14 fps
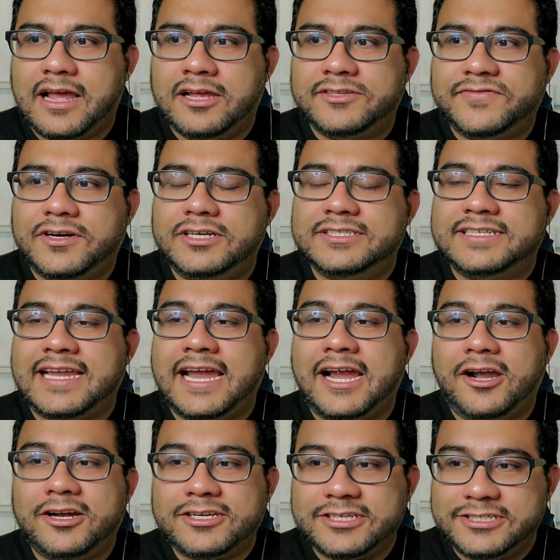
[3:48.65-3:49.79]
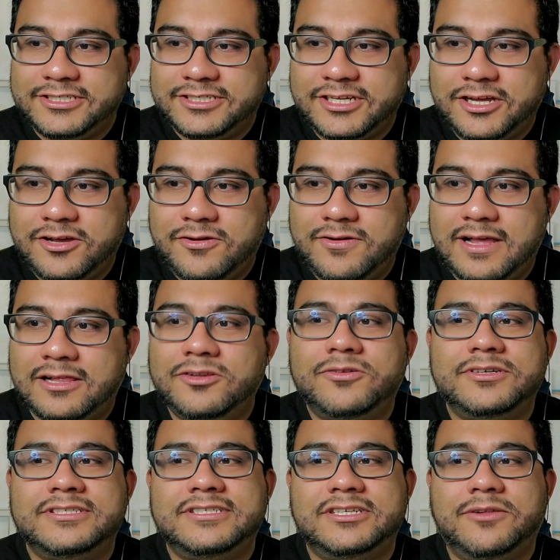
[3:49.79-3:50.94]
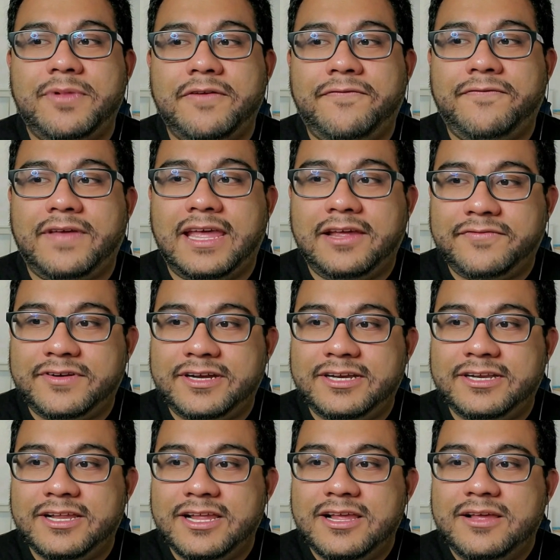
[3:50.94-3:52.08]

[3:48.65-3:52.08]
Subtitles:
as far as characters go, Eleanor's still my favorite,